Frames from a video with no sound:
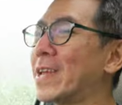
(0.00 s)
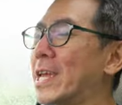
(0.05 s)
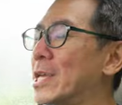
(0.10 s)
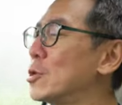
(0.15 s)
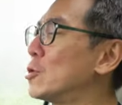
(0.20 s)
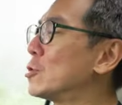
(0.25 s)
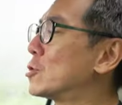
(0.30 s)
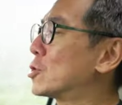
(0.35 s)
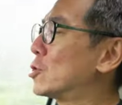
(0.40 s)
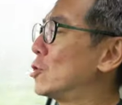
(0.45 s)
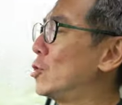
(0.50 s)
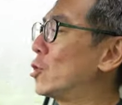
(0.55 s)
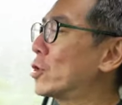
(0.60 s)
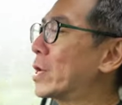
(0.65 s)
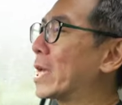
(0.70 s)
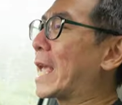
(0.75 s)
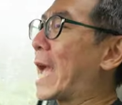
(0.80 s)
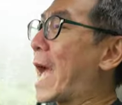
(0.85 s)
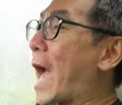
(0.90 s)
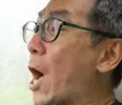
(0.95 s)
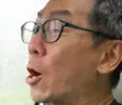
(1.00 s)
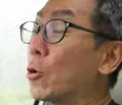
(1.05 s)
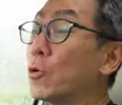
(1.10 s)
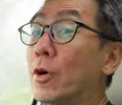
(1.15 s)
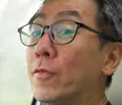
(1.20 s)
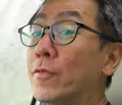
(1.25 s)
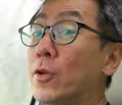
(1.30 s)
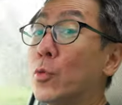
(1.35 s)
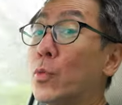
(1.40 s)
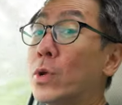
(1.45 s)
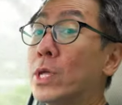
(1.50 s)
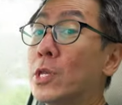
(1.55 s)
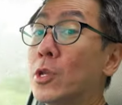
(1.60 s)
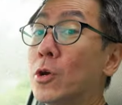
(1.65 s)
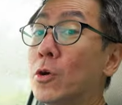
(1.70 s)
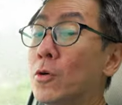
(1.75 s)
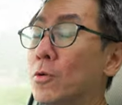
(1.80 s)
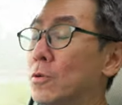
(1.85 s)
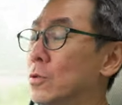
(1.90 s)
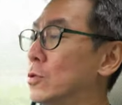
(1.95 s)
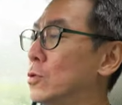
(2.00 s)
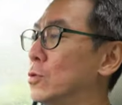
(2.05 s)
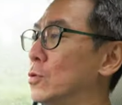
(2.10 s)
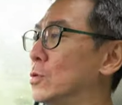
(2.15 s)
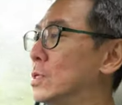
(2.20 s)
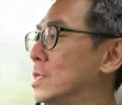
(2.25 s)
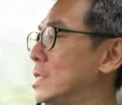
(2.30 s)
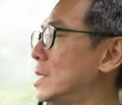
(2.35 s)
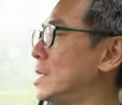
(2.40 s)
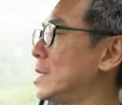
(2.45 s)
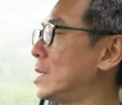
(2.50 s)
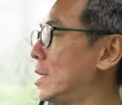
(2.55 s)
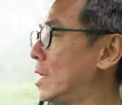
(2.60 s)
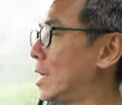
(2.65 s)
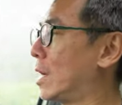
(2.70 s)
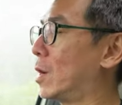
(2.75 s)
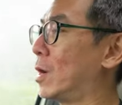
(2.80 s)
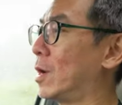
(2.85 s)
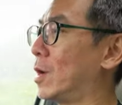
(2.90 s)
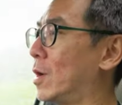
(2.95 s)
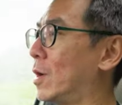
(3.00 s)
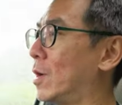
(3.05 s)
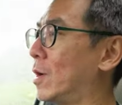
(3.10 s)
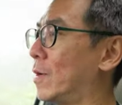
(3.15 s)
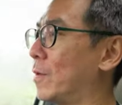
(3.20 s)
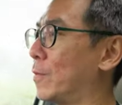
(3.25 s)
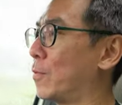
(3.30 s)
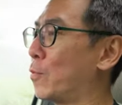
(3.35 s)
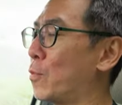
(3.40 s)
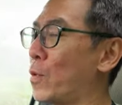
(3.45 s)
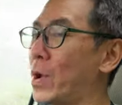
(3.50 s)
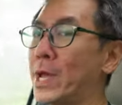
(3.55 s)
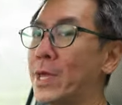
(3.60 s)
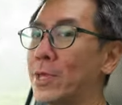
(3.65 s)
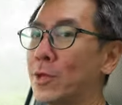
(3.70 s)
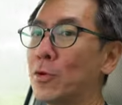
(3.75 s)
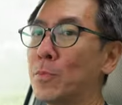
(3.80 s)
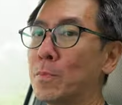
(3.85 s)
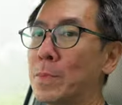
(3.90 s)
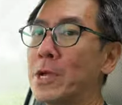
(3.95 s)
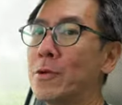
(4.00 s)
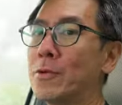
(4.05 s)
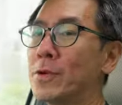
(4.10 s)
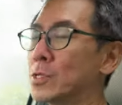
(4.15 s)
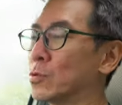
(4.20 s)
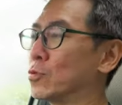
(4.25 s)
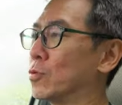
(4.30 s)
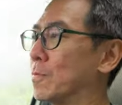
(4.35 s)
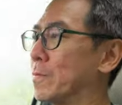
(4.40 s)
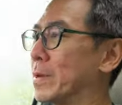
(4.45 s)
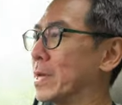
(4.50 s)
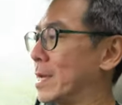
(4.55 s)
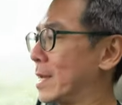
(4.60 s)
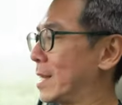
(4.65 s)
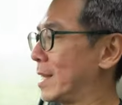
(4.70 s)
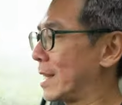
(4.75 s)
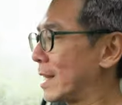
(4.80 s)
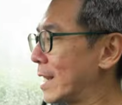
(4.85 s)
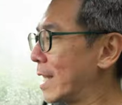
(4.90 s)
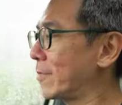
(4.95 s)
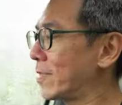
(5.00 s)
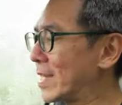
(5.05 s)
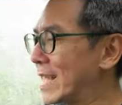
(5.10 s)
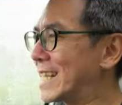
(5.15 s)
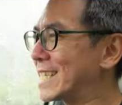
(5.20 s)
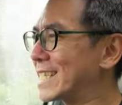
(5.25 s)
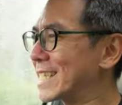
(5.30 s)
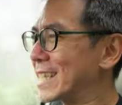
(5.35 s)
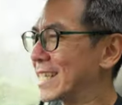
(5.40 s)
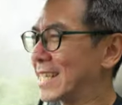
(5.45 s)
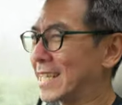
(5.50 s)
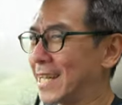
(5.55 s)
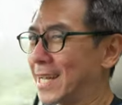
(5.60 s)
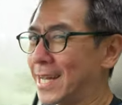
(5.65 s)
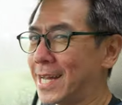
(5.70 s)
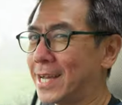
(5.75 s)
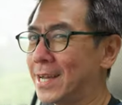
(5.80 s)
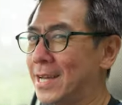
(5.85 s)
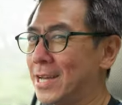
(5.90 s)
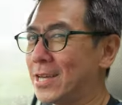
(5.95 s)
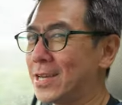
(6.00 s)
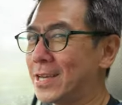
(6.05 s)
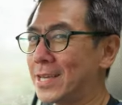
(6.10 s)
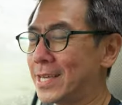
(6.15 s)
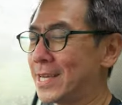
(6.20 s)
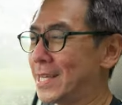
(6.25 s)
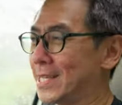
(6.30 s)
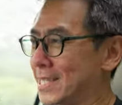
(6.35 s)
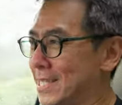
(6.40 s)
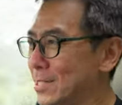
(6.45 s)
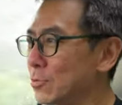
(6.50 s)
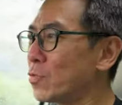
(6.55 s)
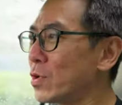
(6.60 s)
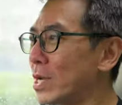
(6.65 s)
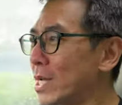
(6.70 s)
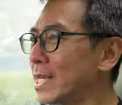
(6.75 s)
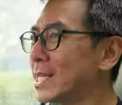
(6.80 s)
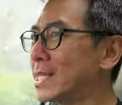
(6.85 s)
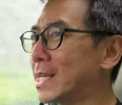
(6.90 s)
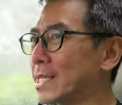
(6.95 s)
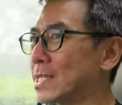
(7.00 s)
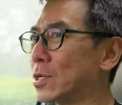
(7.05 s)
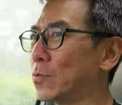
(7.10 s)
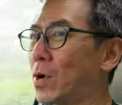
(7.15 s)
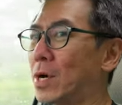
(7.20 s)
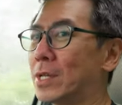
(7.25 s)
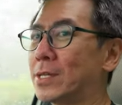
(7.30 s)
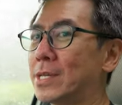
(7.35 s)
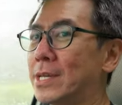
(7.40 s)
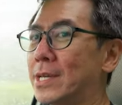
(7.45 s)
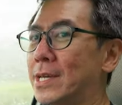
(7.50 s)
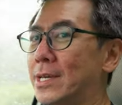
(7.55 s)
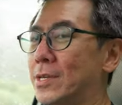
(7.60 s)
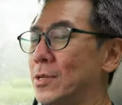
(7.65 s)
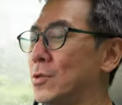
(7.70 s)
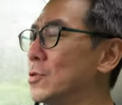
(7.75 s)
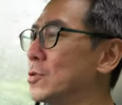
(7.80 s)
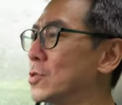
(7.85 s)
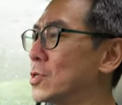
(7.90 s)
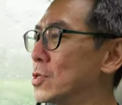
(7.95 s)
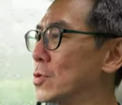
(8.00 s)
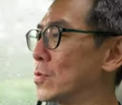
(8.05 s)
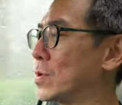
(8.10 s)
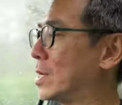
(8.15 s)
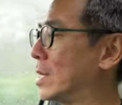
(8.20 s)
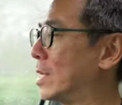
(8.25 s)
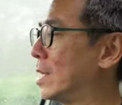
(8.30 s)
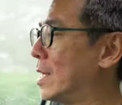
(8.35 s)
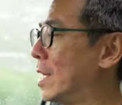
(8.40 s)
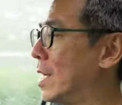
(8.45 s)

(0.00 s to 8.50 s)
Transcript: of get used to looking out of your window to see uh, where your mirrors would be. And now that inside the car, it really takes a while to get used to it.